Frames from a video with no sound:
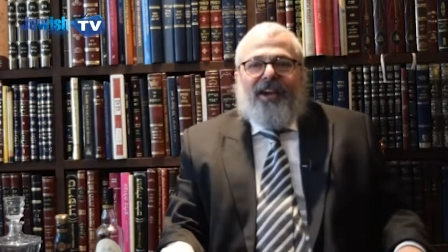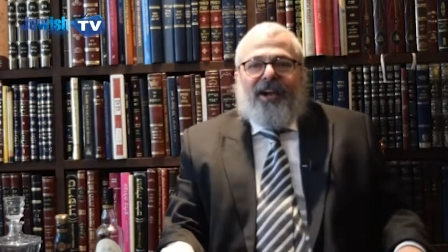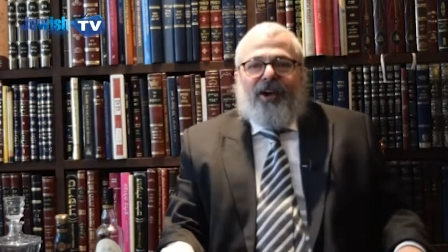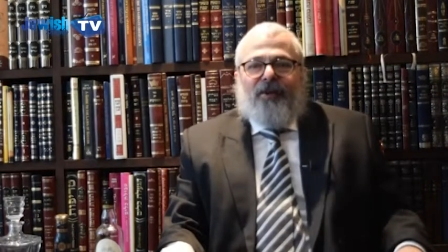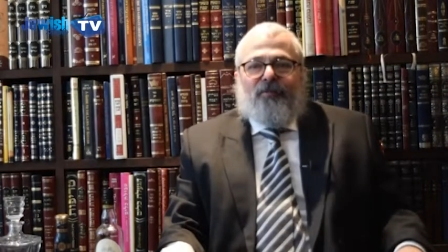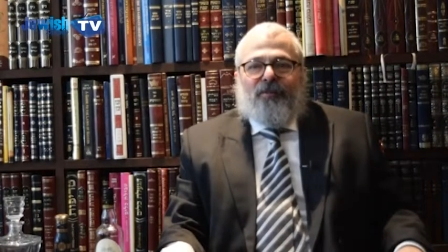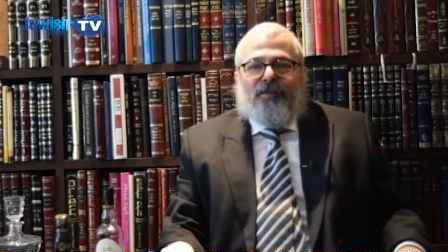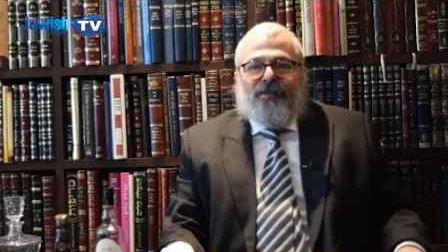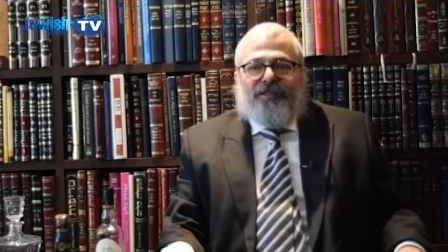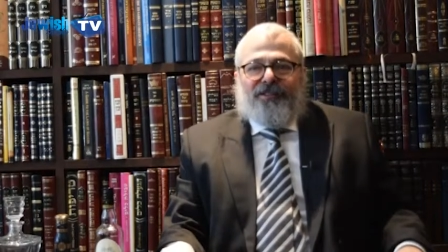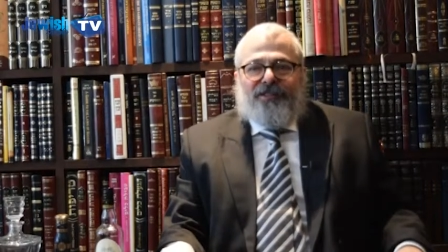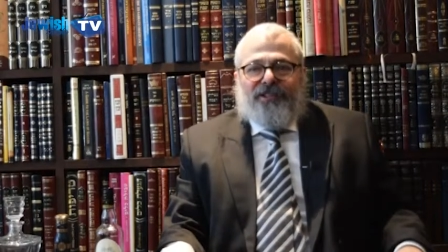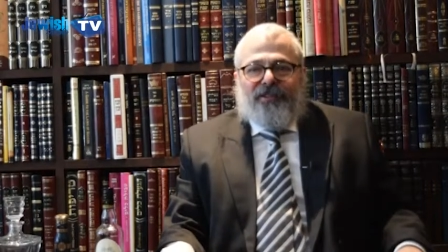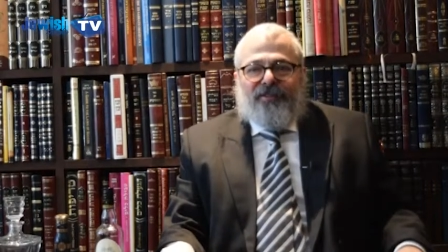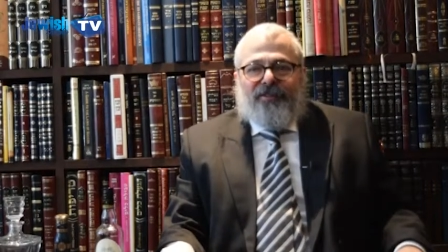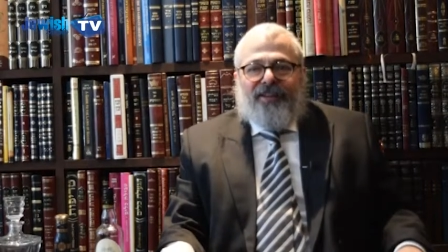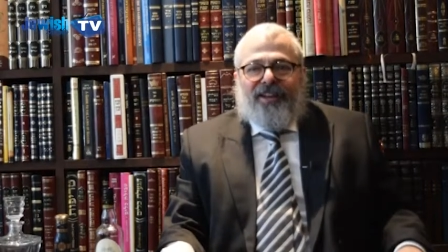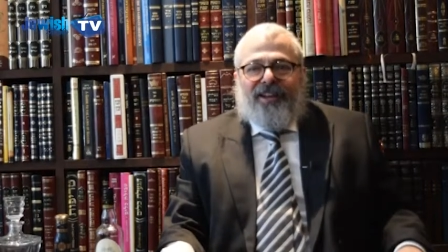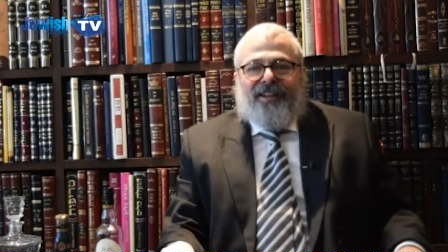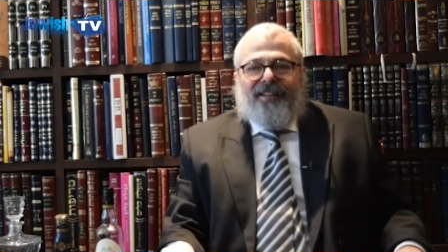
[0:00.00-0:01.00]
and we'll see
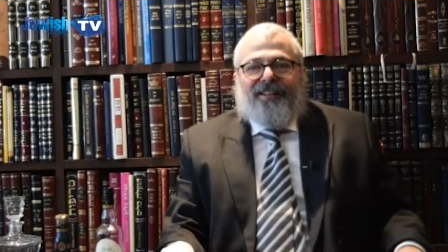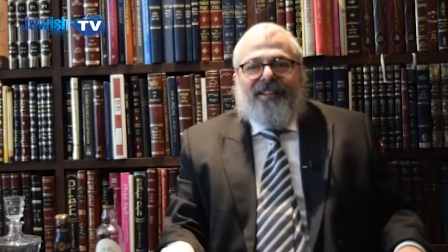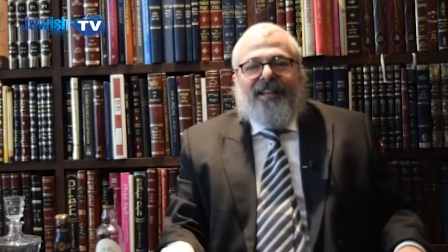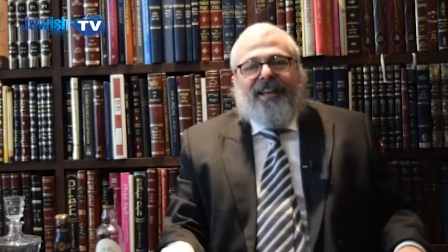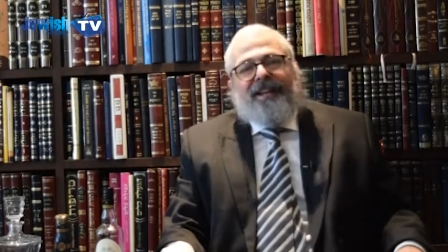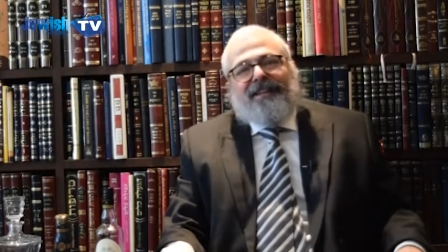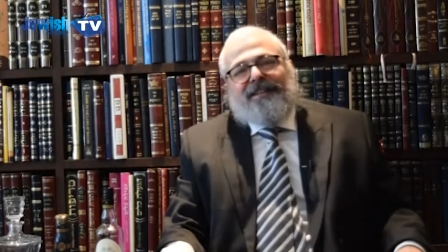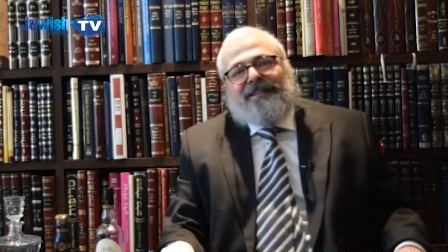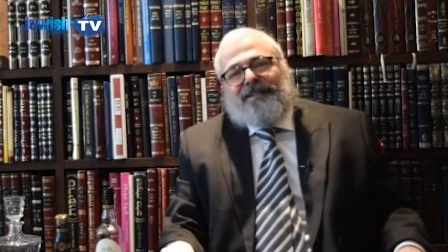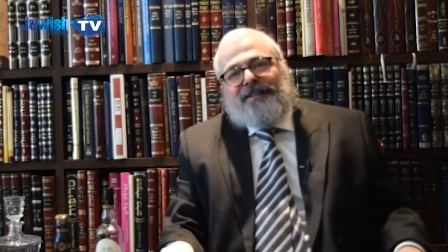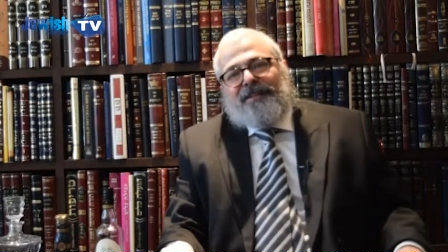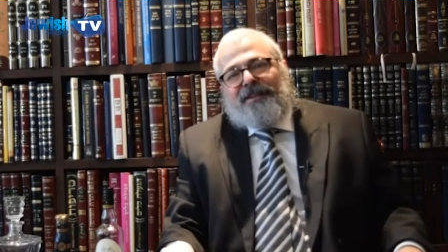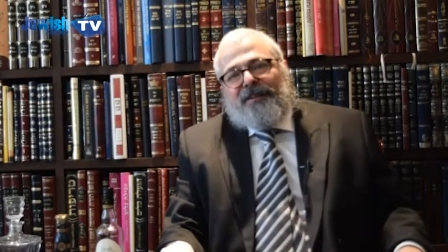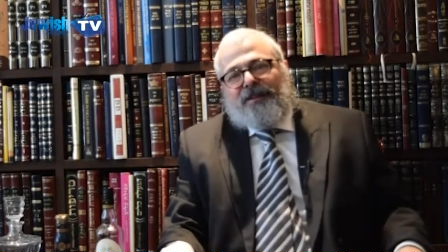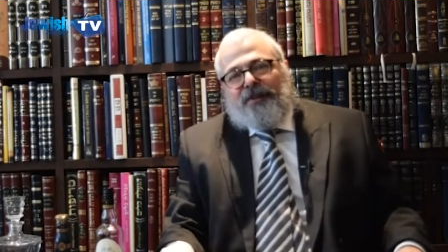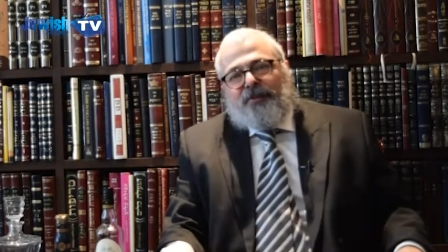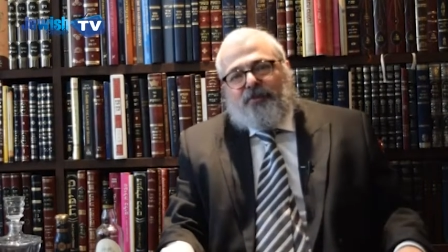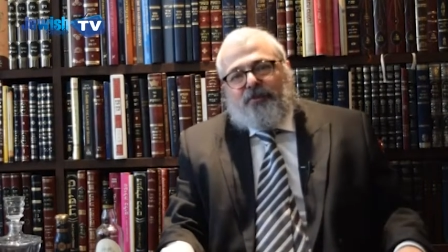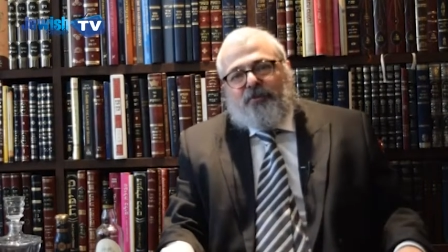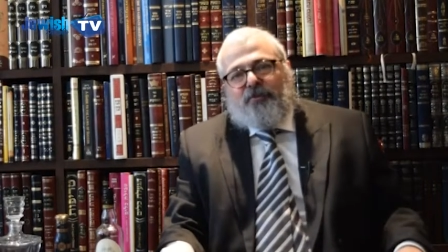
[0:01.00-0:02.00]
you again at
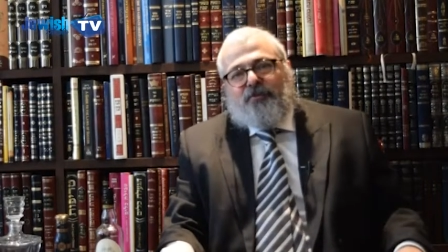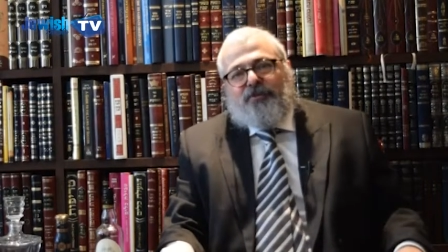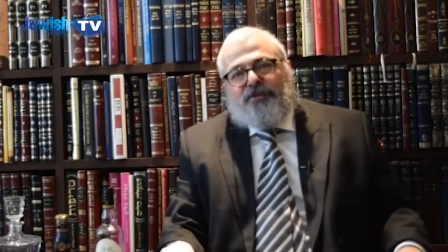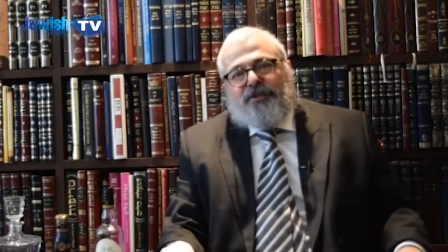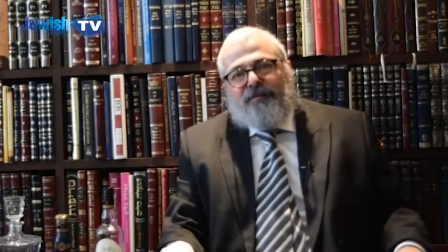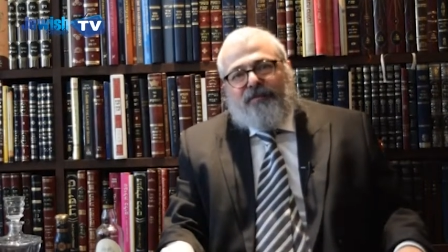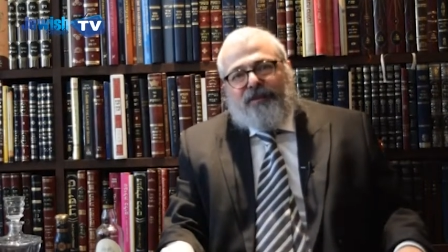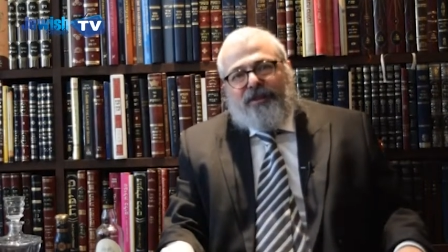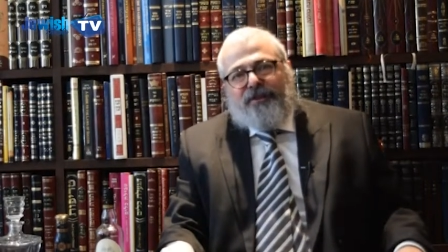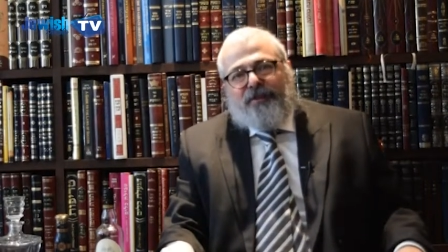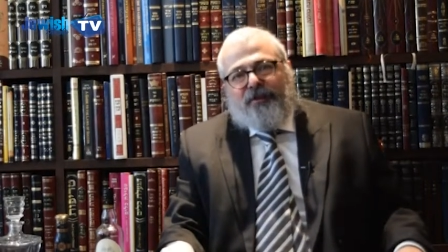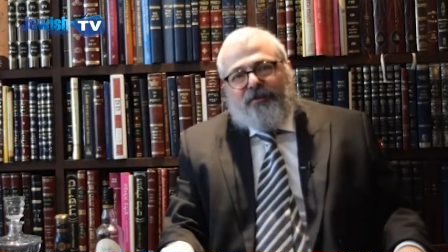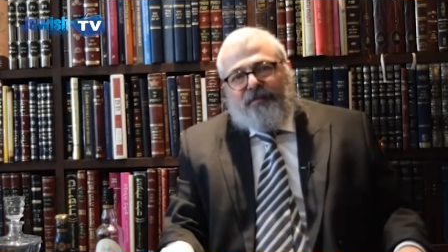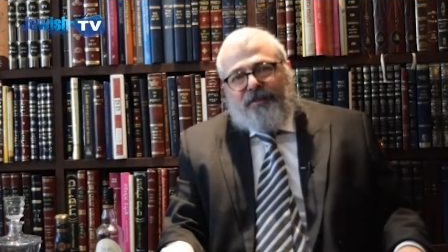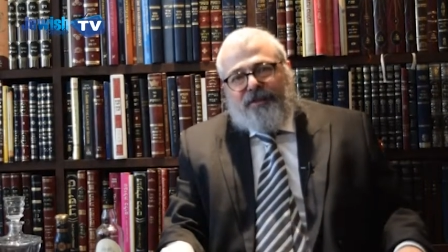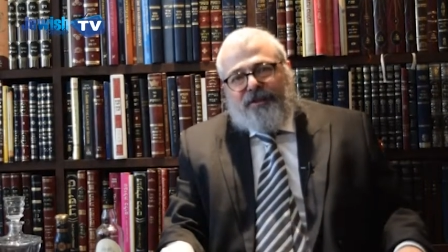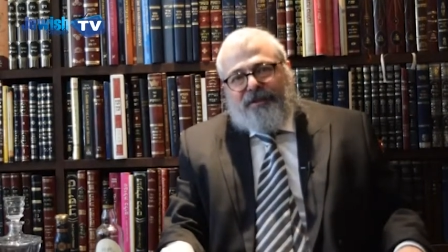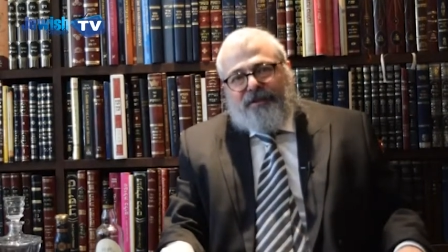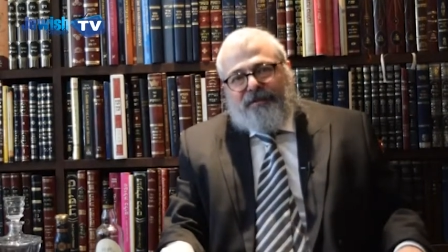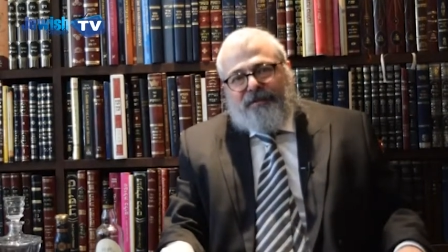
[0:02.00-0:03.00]

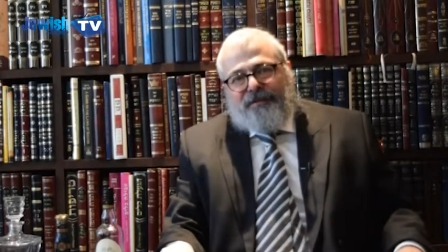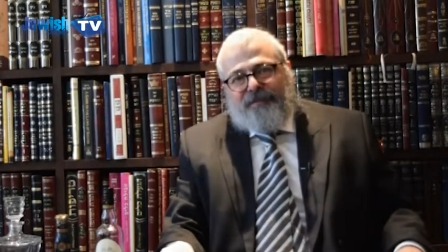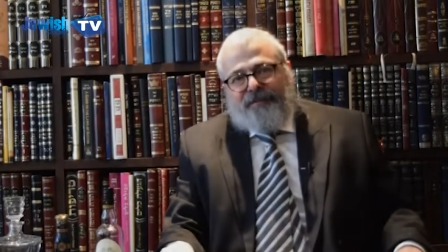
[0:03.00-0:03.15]
jewishtv.media.